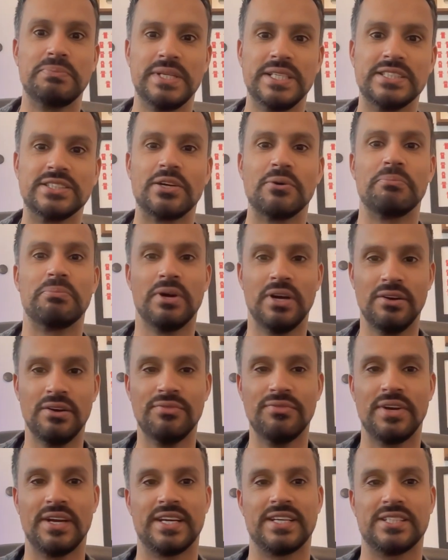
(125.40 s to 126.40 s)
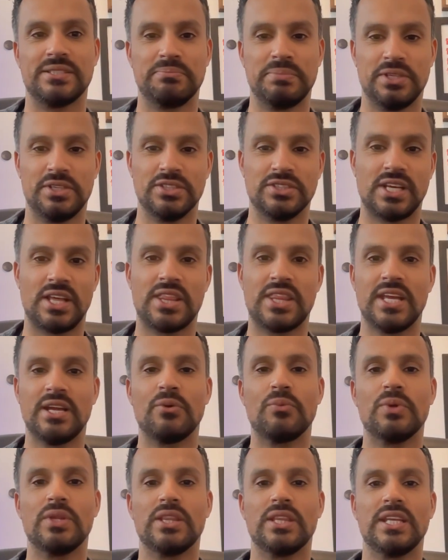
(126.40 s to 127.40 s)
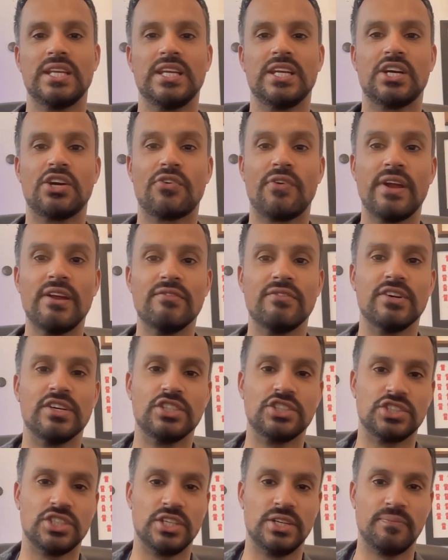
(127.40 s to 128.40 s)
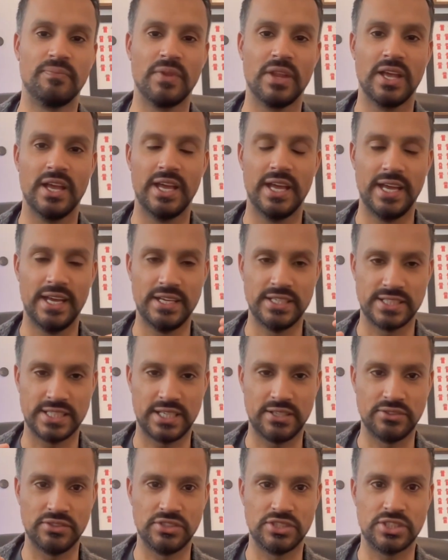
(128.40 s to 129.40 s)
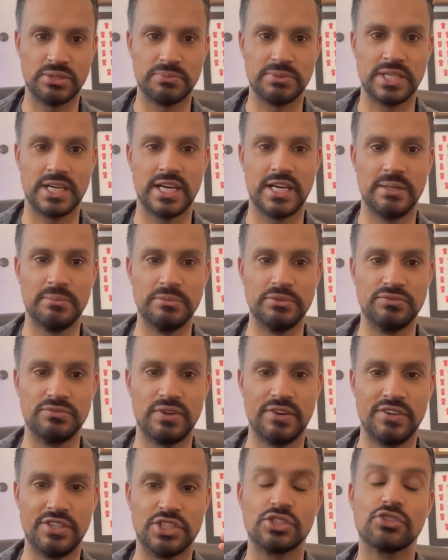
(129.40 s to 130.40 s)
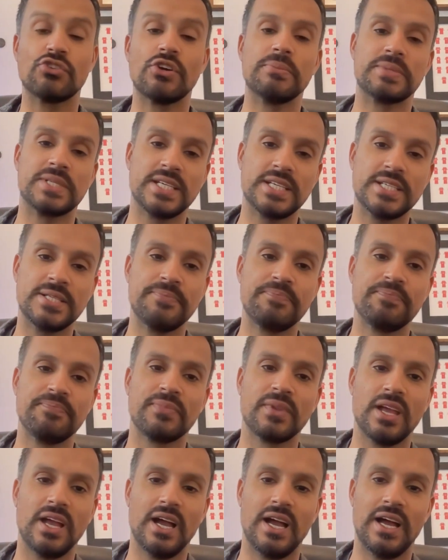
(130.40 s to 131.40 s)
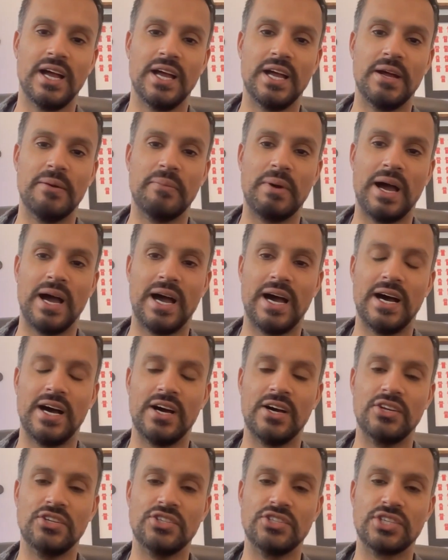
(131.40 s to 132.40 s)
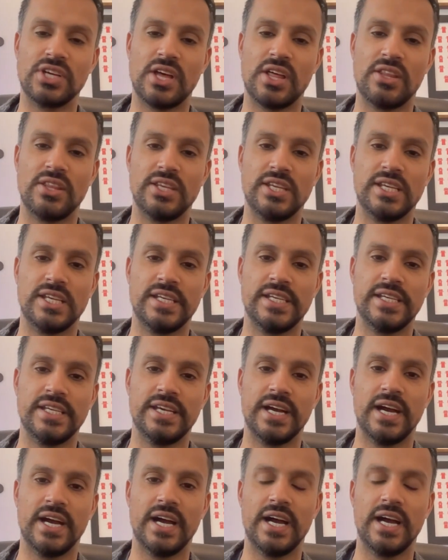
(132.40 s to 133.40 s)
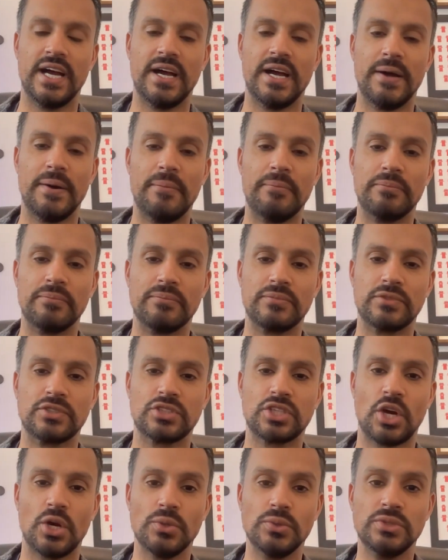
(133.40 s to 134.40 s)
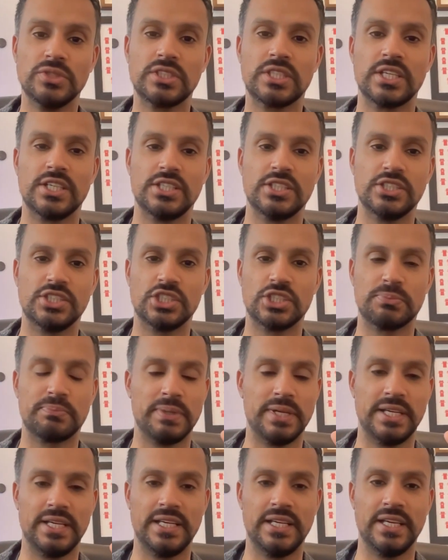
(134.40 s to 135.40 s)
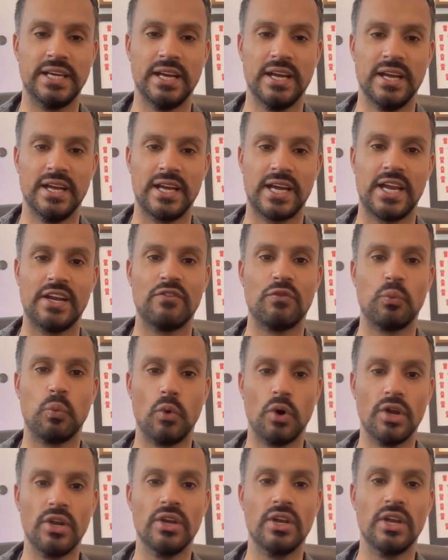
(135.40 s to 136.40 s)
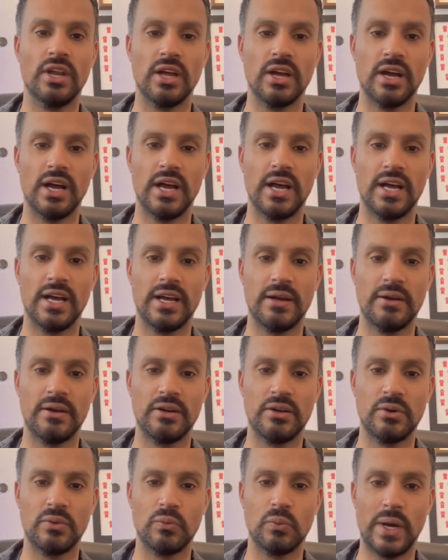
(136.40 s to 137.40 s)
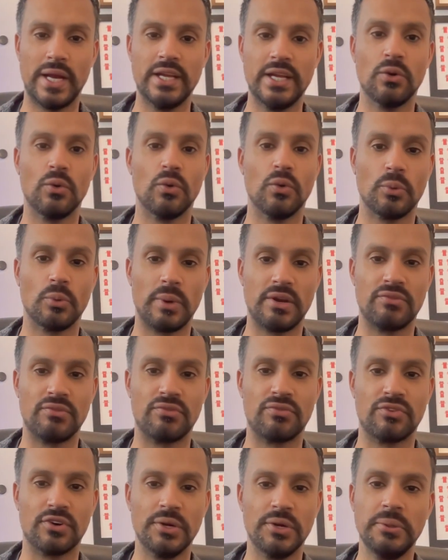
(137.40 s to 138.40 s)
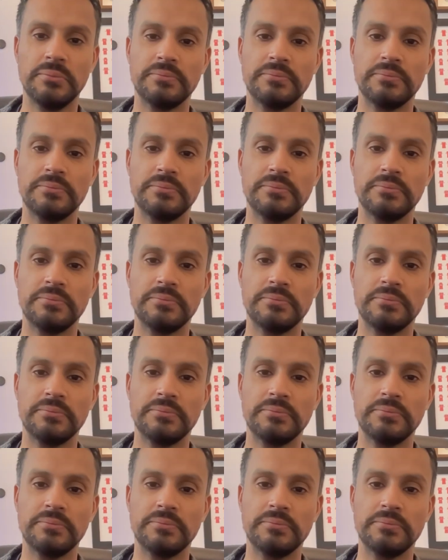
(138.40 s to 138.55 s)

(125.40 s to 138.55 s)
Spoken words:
so perfect, because I think with the Create version, it sounds sometimes very scripted, and the tones can just be kind of one way all the way through.